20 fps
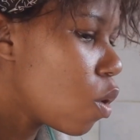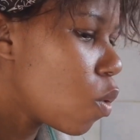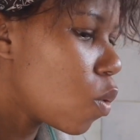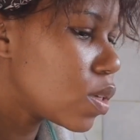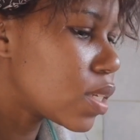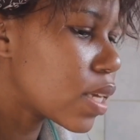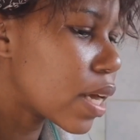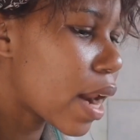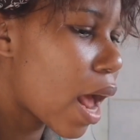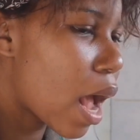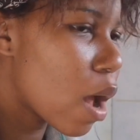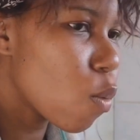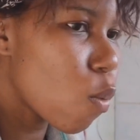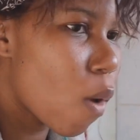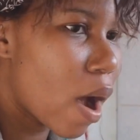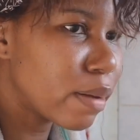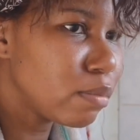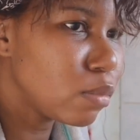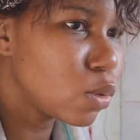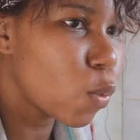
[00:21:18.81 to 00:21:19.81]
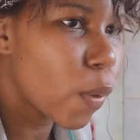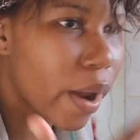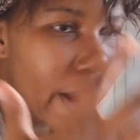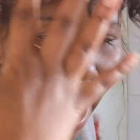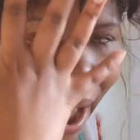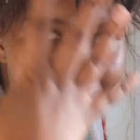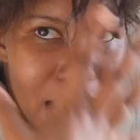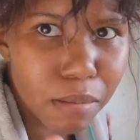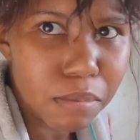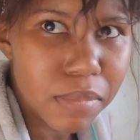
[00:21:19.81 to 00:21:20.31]
was that I wiped where
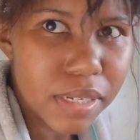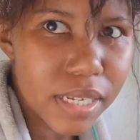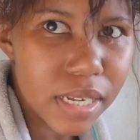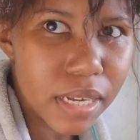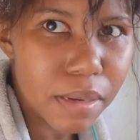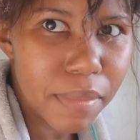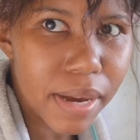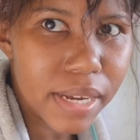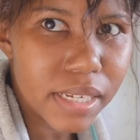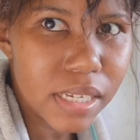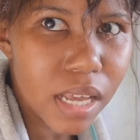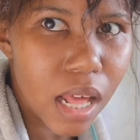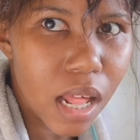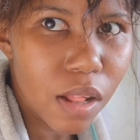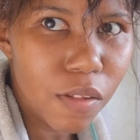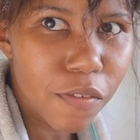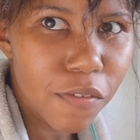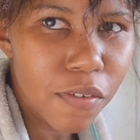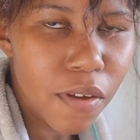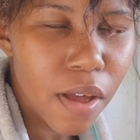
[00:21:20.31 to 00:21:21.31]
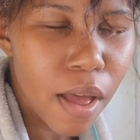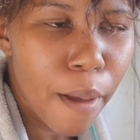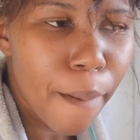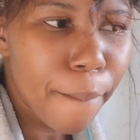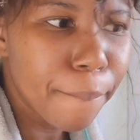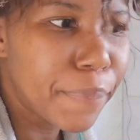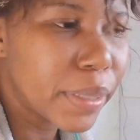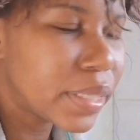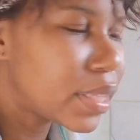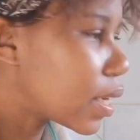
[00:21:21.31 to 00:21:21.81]
I'm seeing myself,
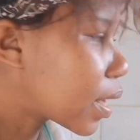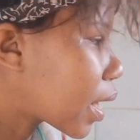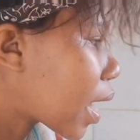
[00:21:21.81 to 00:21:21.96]
but the